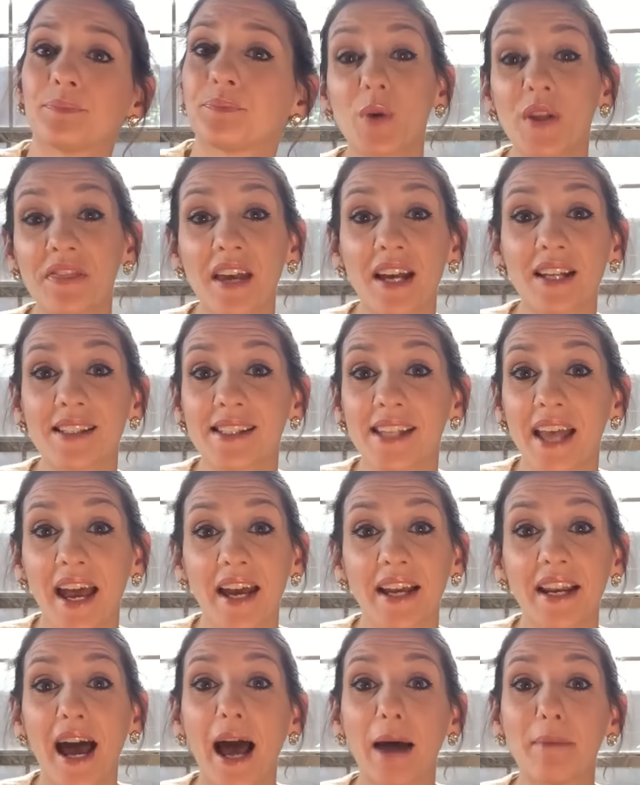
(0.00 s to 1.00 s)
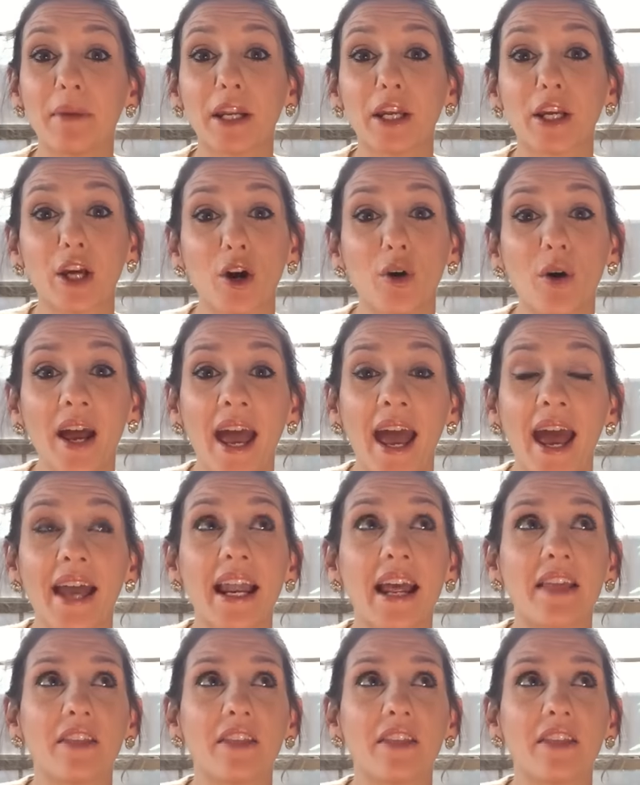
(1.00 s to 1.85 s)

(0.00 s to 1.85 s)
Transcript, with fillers: With that said, I'm gonna go ahead,